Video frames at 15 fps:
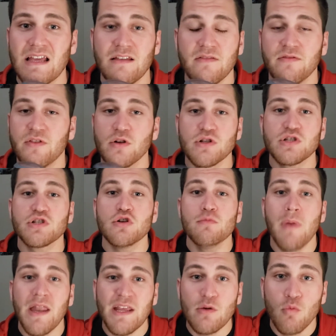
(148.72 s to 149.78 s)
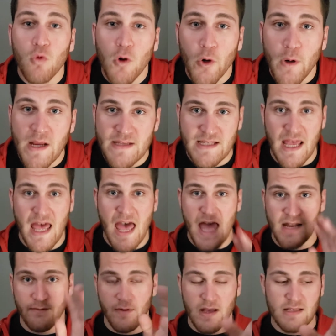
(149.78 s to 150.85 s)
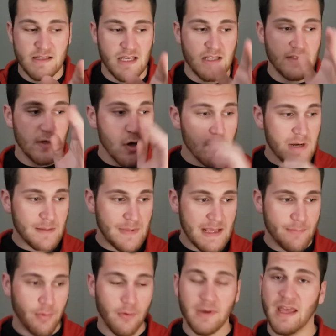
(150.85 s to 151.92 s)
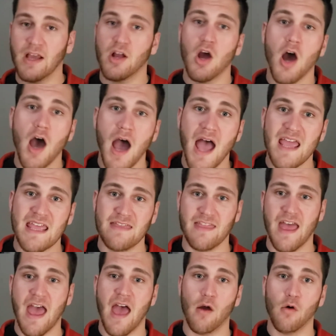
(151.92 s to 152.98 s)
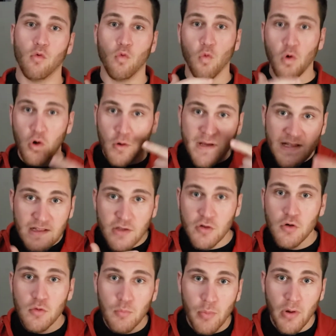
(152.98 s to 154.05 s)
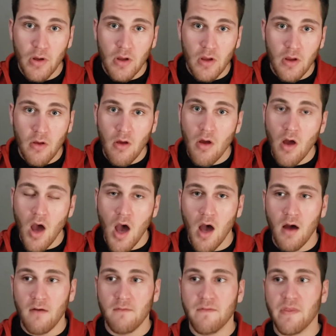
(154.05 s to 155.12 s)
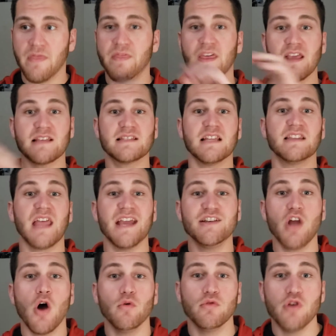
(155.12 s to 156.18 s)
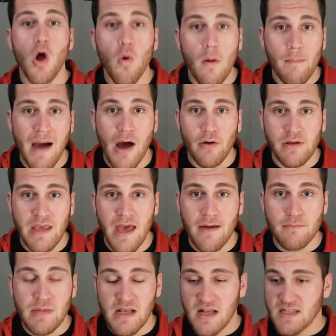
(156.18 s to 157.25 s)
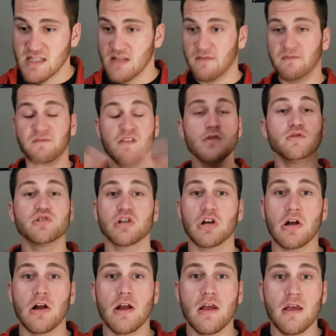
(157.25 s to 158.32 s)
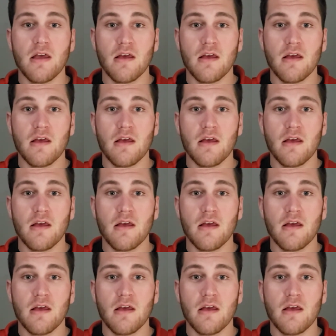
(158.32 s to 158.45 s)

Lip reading: There's too many worries ahead of us, and too many people get caught in that worry loop of things that they don't know about yet, because the future